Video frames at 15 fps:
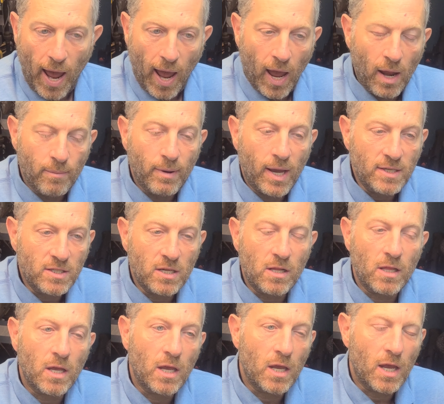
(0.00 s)
And
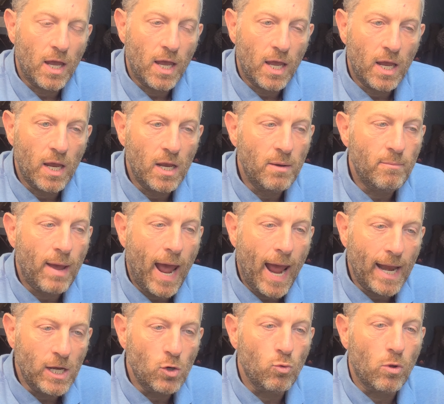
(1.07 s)
basically in
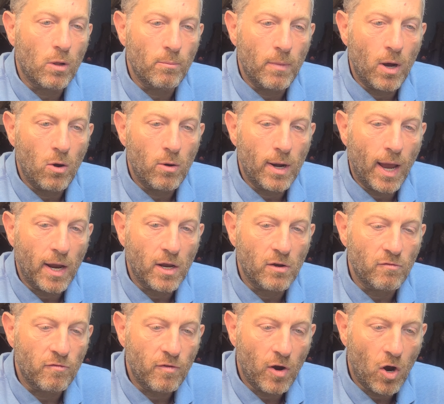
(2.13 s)
manual mode, I
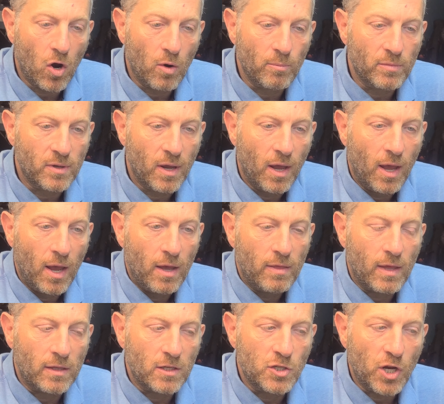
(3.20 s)
confirmed
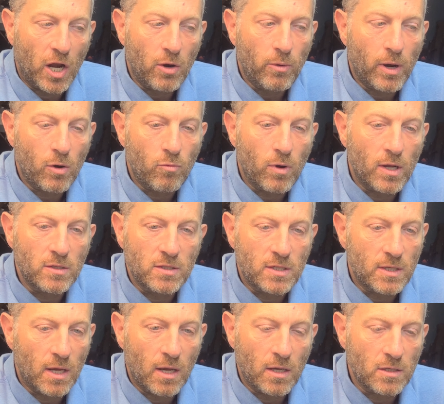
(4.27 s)
that the generator
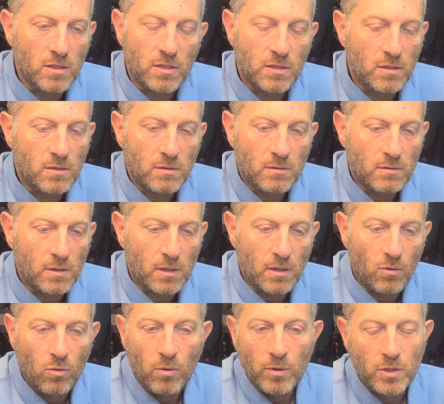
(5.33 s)
runs as
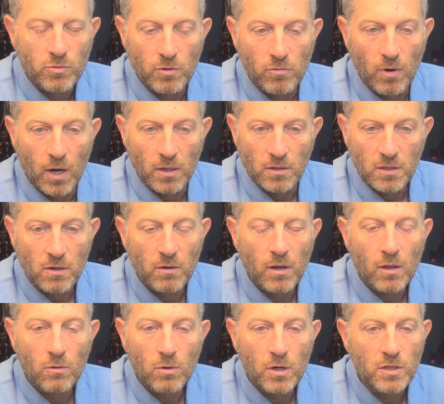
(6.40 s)
it always would run. So in
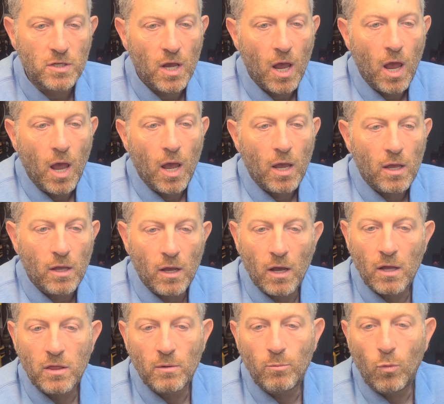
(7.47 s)
other words,
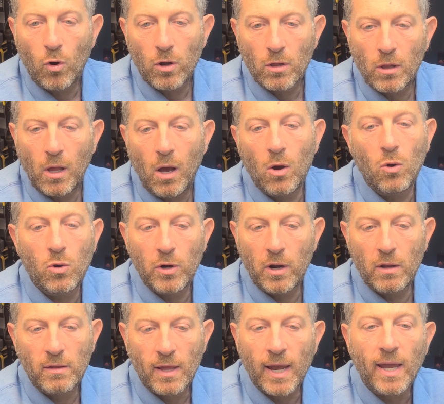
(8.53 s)
the more
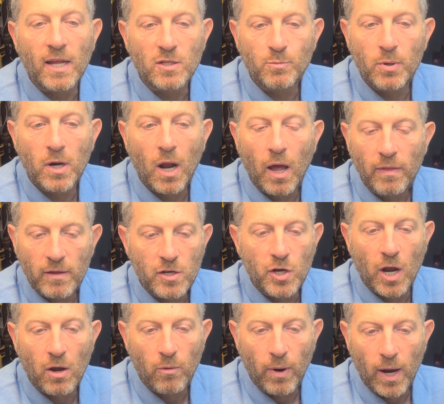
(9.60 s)
load that gets put on the
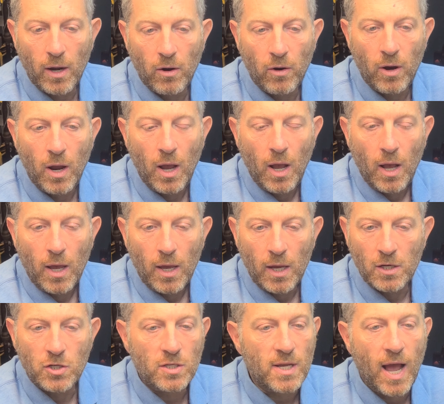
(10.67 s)
generator,
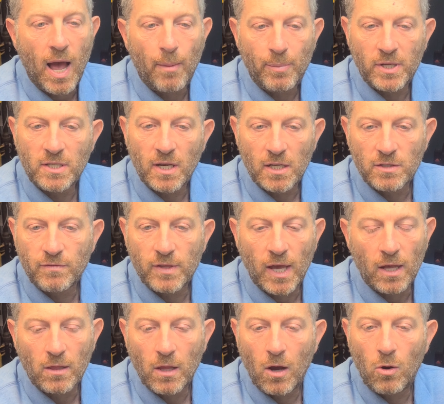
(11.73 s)
it just compensates for
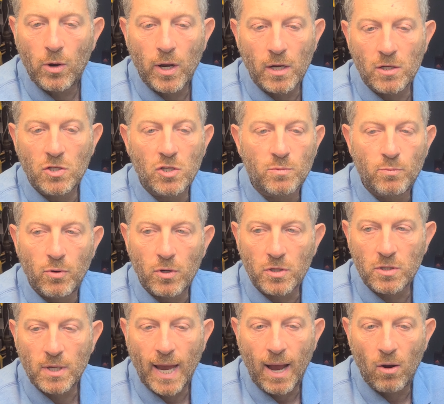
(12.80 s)
that load, and it just
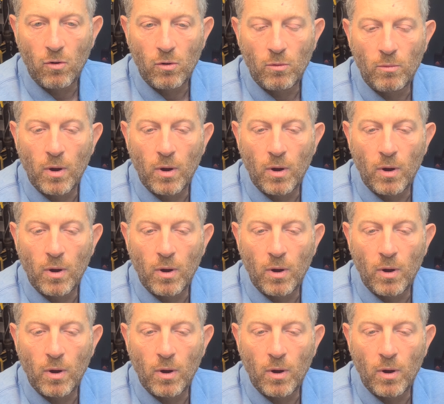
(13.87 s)
puts out